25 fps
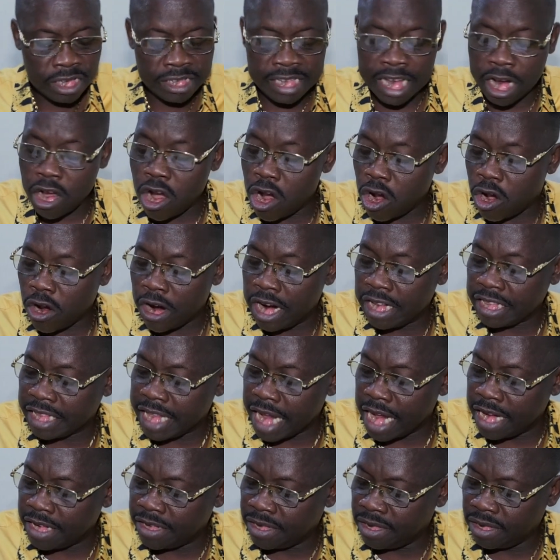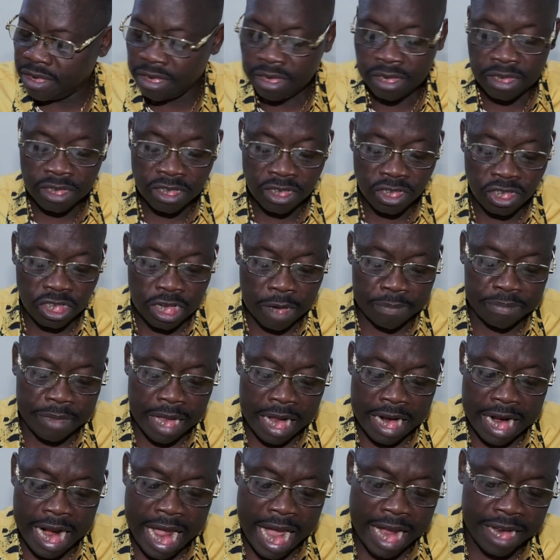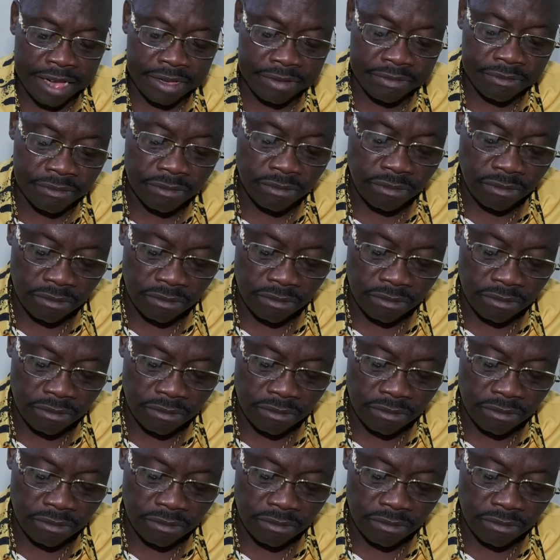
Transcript: 2 Corinthians chapter 9,